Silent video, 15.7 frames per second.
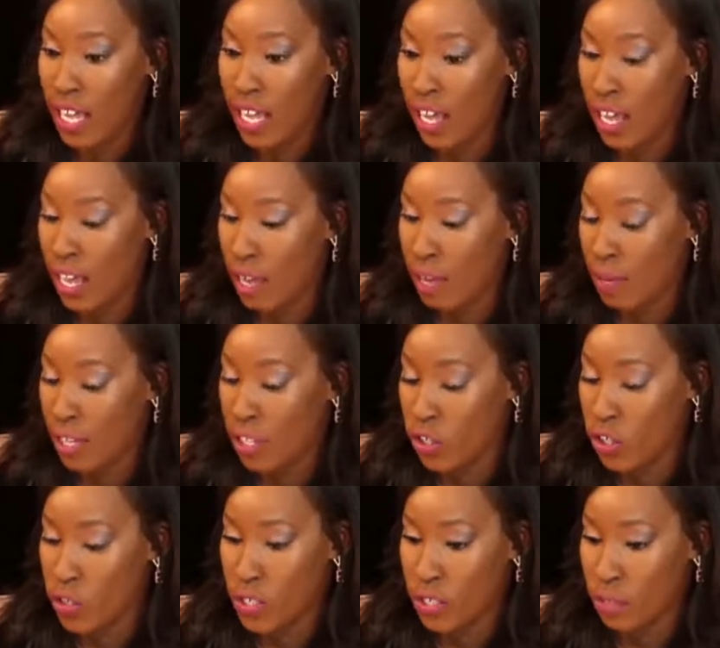And you
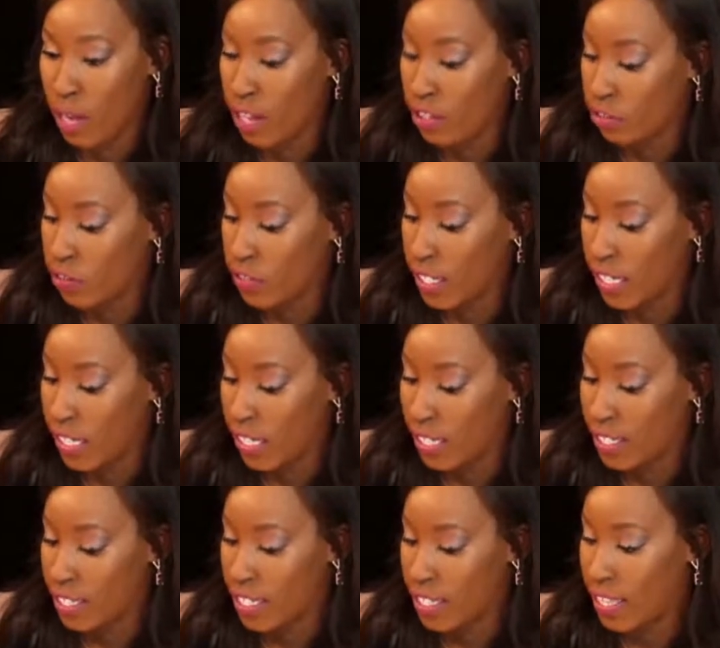can do some other
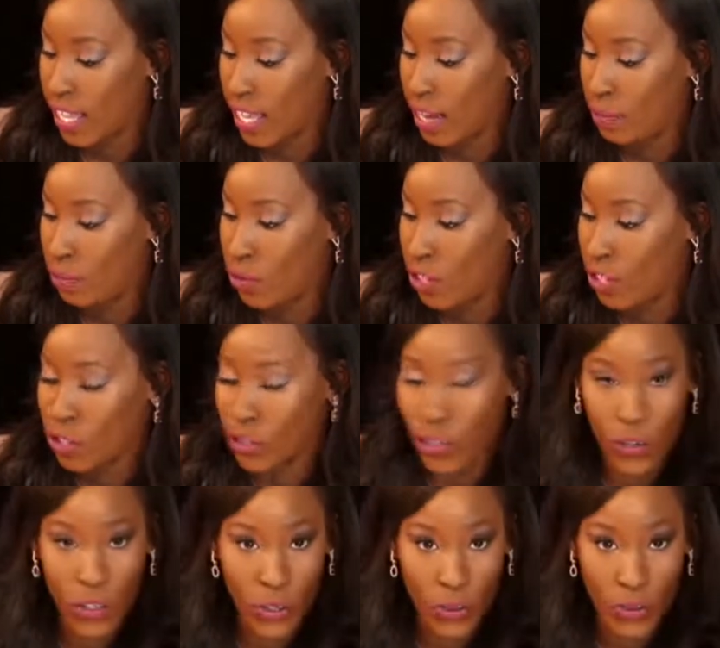things that I'm going to show
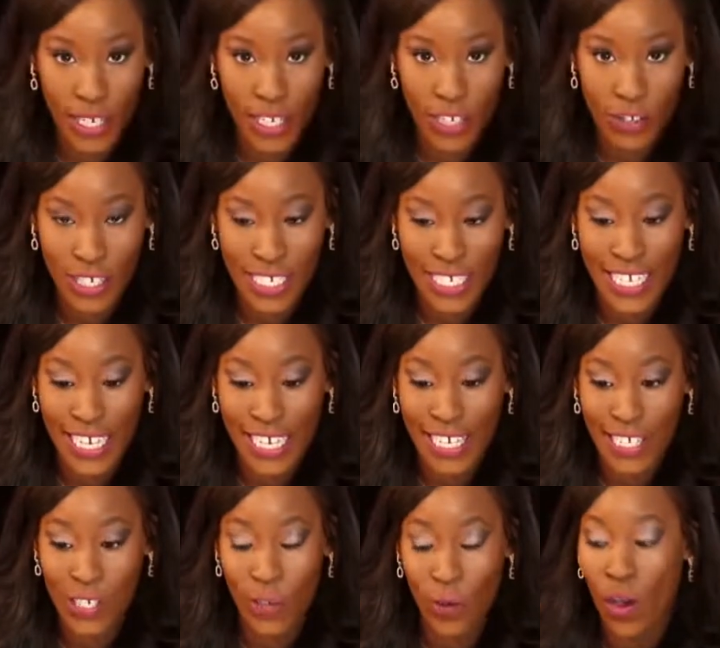you in just a
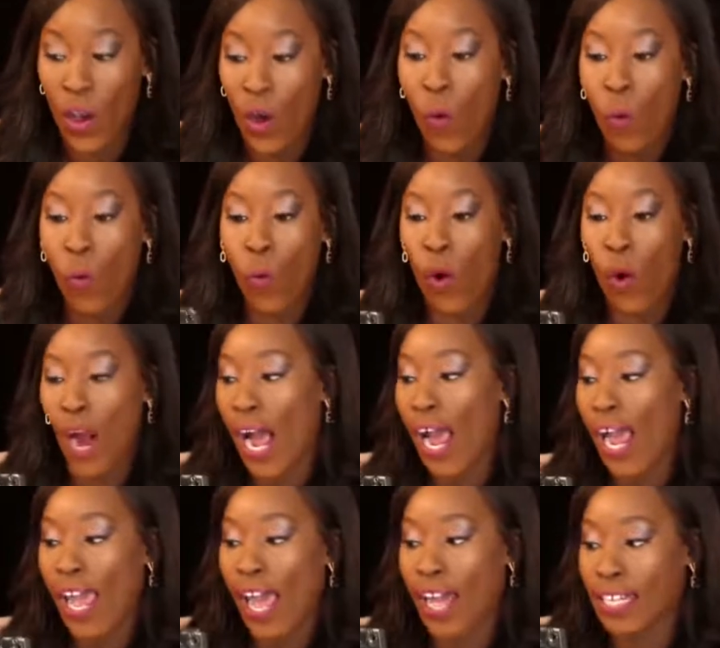second. So
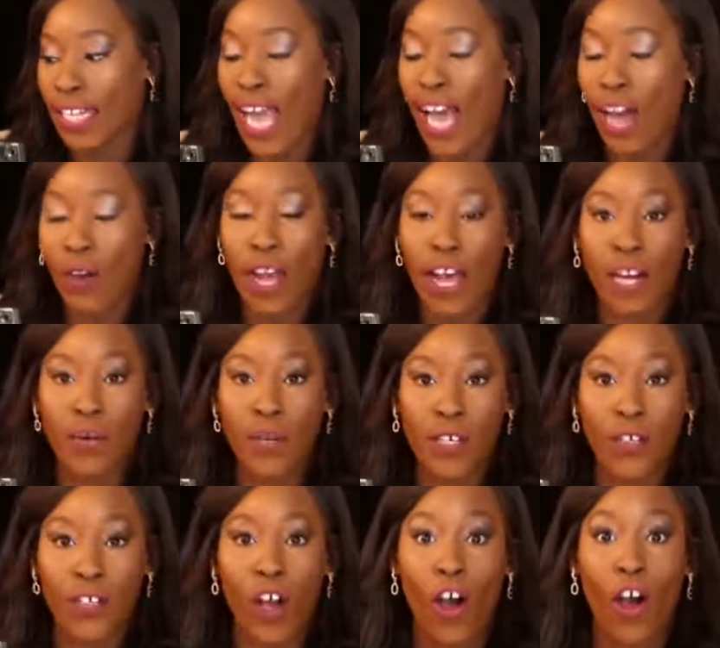how do we
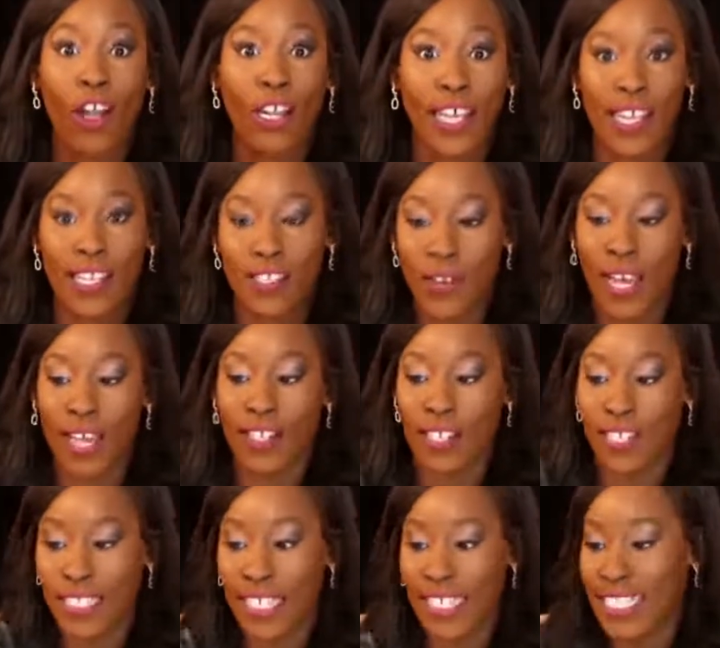do the call-ins? Okay,
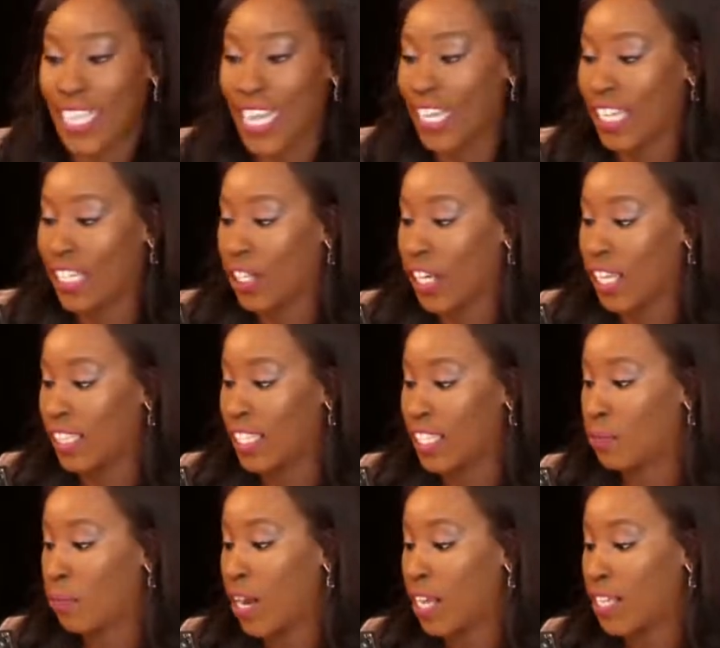let's take a look at
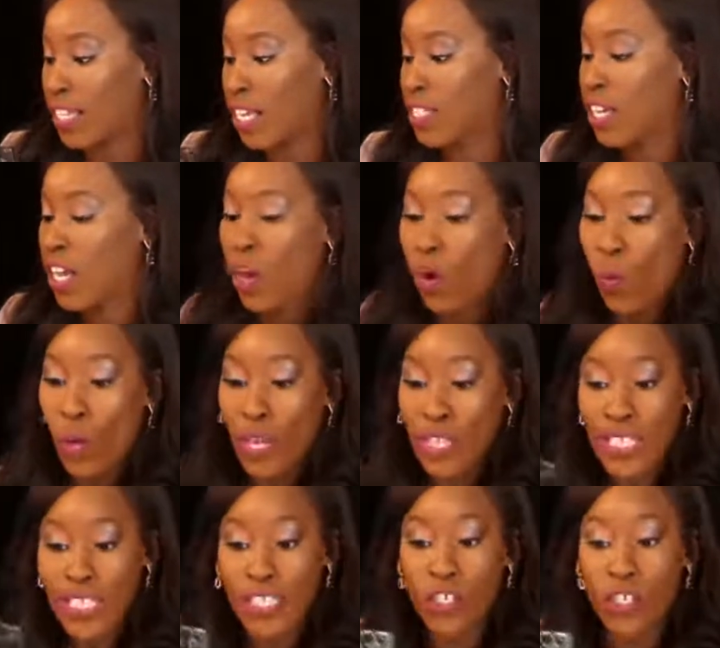this process. One
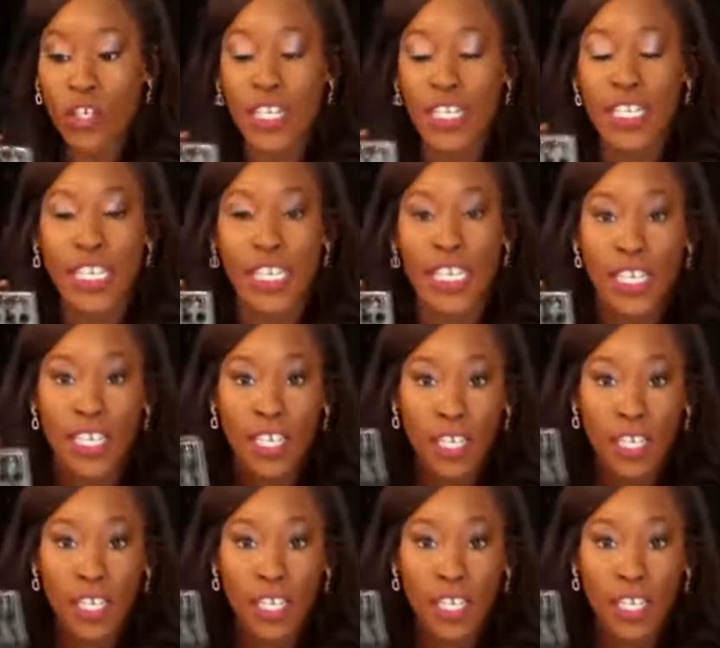thing that you're going to need